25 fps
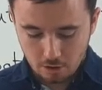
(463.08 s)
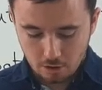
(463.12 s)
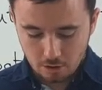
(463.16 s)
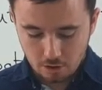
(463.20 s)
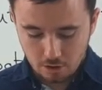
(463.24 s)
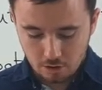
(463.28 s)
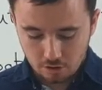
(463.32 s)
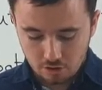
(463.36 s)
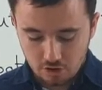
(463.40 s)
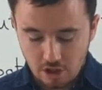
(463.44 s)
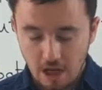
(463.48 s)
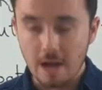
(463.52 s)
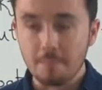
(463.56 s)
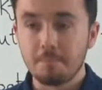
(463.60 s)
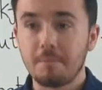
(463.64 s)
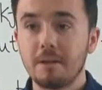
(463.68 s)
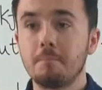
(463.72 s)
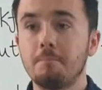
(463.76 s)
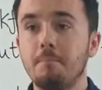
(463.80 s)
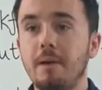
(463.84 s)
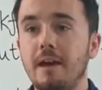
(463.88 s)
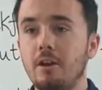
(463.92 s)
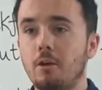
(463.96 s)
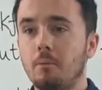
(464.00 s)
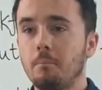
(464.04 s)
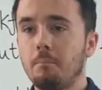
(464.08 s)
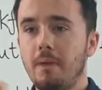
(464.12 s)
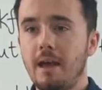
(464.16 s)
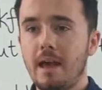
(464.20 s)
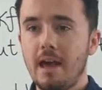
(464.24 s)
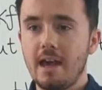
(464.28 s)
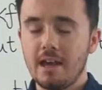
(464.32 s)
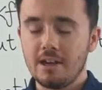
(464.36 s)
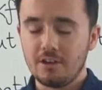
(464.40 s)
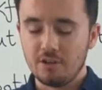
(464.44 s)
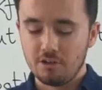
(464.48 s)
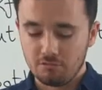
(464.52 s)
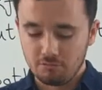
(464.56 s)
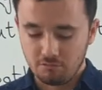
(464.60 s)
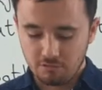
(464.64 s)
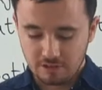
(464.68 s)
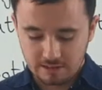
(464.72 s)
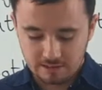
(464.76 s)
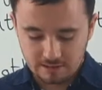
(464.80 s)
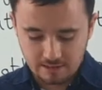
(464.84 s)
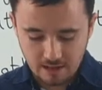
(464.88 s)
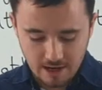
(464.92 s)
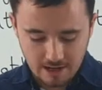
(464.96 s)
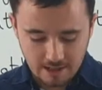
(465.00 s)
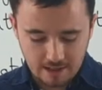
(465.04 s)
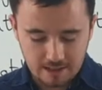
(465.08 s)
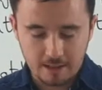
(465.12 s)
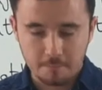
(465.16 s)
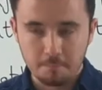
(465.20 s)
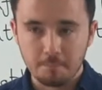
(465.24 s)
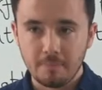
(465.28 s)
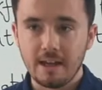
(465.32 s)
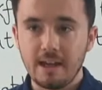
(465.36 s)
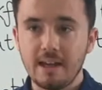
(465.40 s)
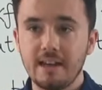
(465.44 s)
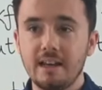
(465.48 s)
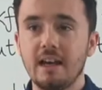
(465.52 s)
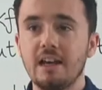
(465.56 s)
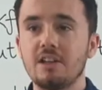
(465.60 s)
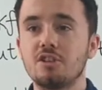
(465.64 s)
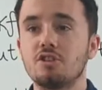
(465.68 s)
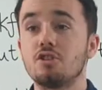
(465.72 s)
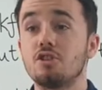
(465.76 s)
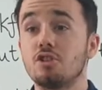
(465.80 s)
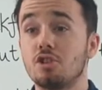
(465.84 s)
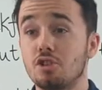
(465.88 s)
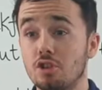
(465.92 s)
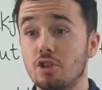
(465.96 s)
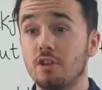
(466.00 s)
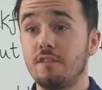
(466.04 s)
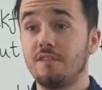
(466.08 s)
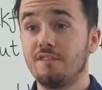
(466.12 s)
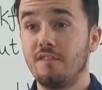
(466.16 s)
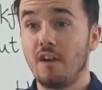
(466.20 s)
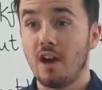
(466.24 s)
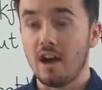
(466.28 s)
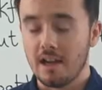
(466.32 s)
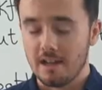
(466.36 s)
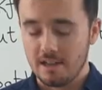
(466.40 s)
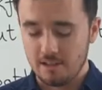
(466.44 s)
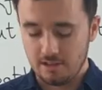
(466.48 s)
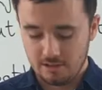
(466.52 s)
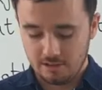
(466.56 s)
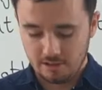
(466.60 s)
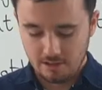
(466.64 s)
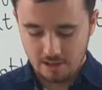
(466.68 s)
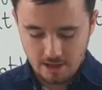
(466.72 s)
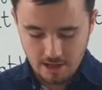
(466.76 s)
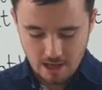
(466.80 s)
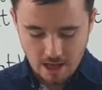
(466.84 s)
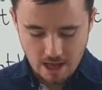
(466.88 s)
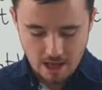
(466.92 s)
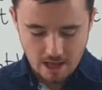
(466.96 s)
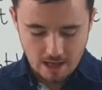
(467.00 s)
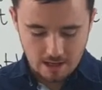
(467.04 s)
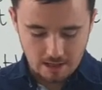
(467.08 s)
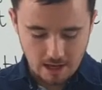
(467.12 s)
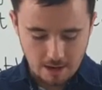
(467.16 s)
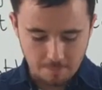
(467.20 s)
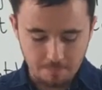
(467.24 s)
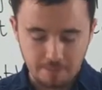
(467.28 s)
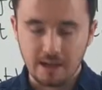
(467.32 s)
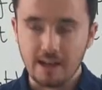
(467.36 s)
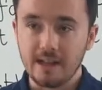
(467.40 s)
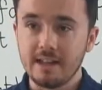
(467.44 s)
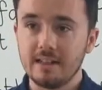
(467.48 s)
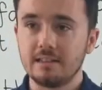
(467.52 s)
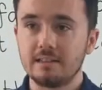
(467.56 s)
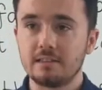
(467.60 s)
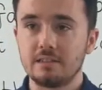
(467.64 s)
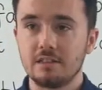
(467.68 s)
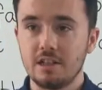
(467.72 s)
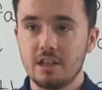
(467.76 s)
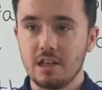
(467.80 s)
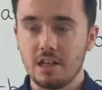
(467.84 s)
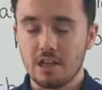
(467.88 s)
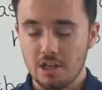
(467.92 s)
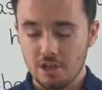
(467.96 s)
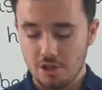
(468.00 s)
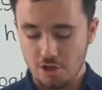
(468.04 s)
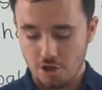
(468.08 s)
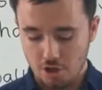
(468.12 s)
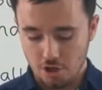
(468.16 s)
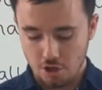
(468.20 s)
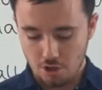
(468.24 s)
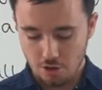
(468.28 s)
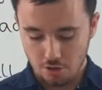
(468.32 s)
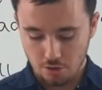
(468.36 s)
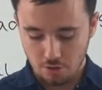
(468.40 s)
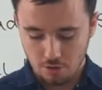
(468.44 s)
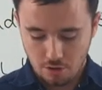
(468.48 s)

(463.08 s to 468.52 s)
type in Phnom Penh recycling bin, and you should find a place near you.